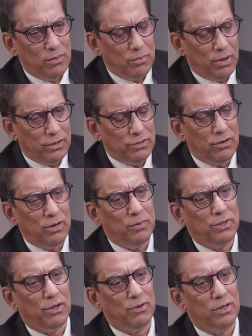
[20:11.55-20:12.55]
partnering
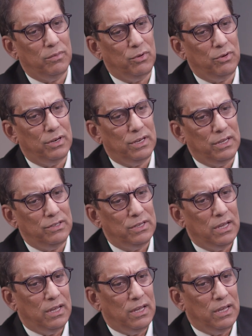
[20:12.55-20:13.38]
with our communities,